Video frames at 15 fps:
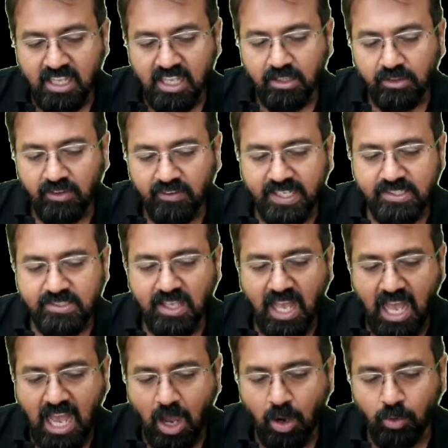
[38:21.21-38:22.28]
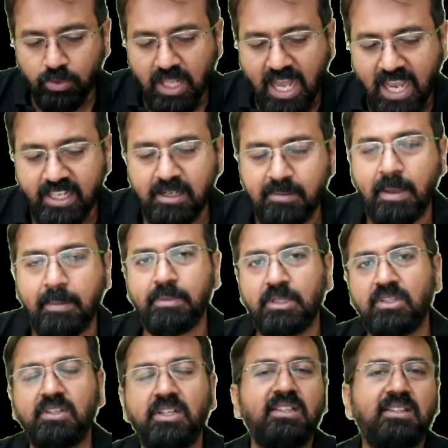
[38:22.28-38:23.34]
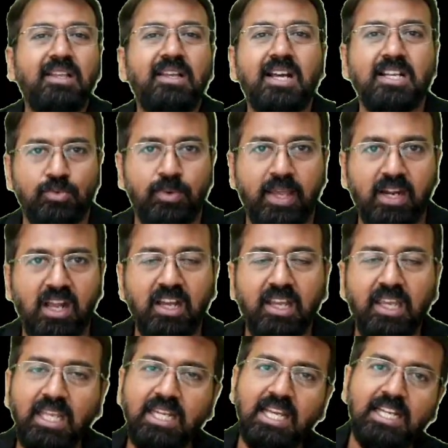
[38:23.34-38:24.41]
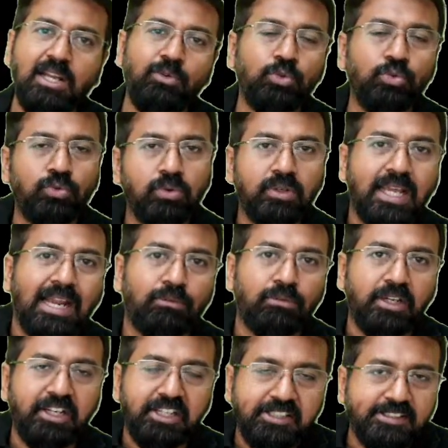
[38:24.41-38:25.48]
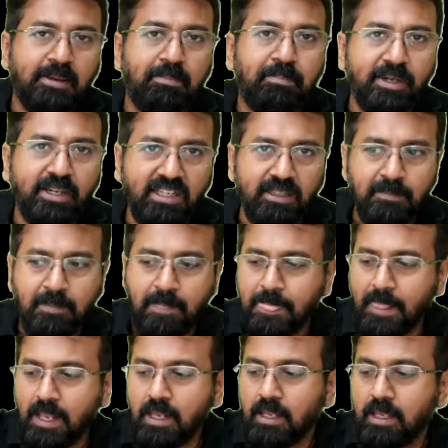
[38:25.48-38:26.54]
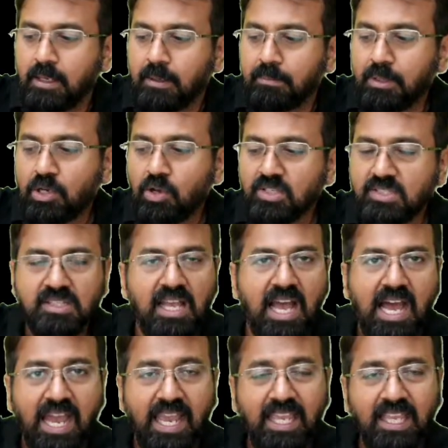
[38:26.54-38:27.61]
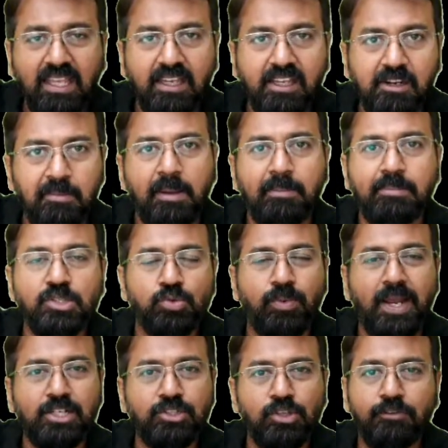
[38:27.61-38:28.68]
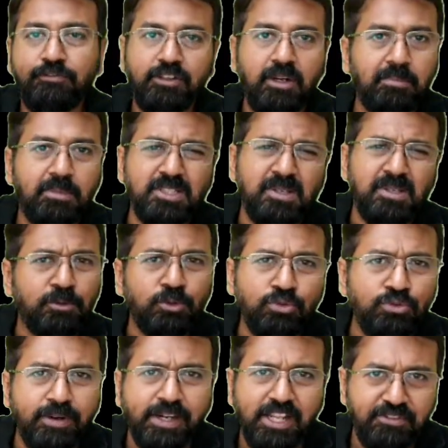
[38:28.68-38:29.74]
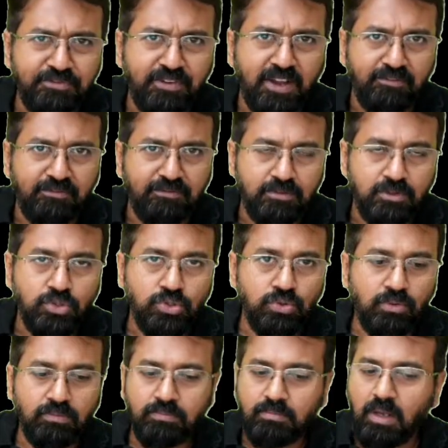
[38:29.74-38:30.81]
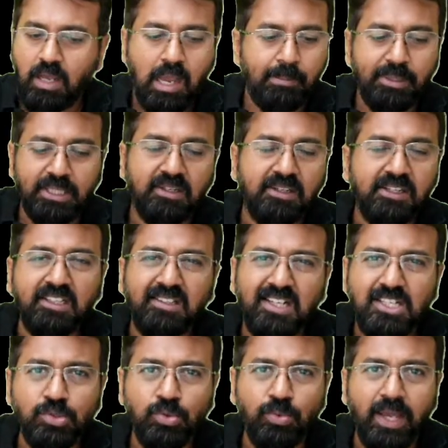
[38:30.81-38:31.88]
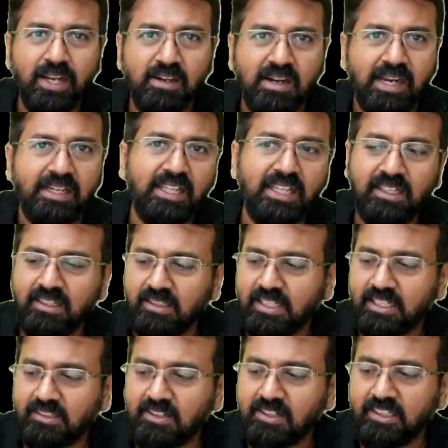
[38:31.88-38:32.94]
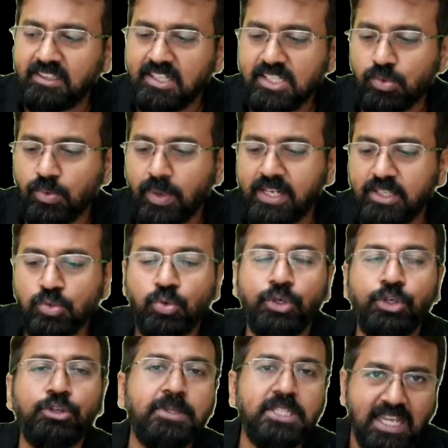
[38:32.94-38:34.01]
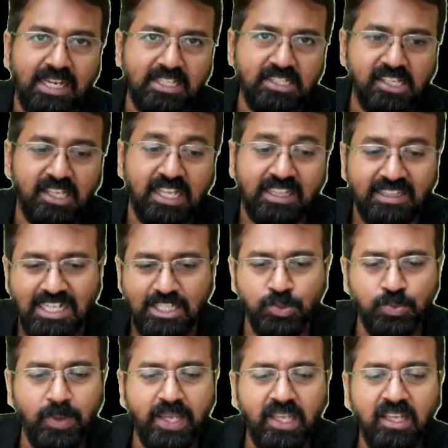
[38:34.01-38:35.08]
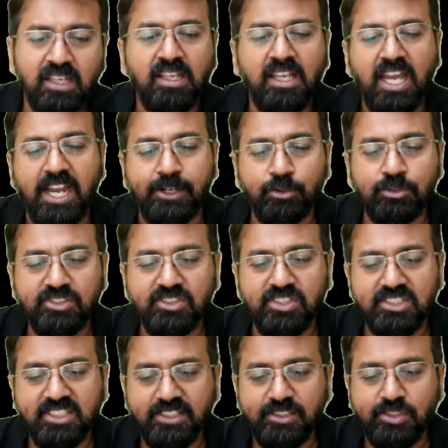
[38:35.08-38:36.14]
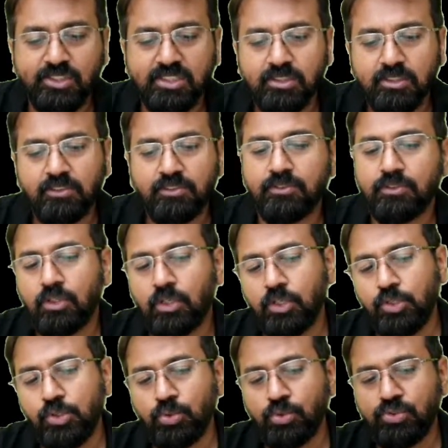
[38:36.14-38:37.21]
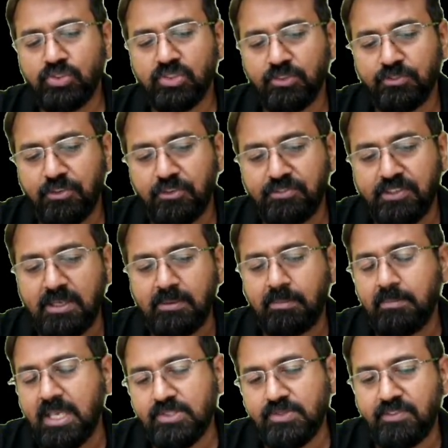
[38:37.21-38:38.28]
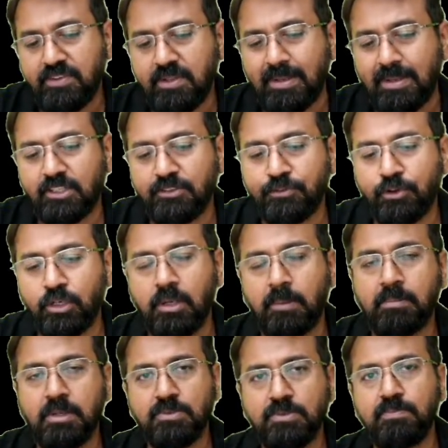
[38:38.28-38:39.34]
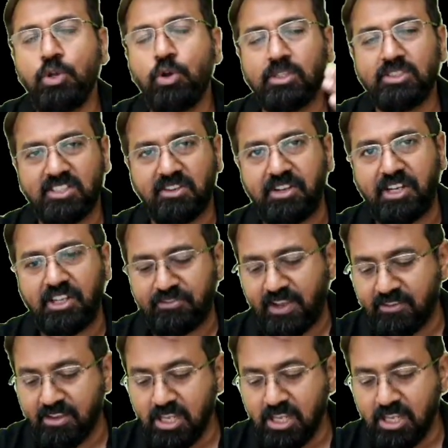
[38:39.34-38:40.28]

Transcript: Now guys, how would I remember 33 ka square? Again, I'll have to calculate it separately, because I remember squares of numbers up to 25. So I mean 33 square, writing that 33 square is going to be challenging, and that's why I don't suggest use base 50 method for numbers beyond 75.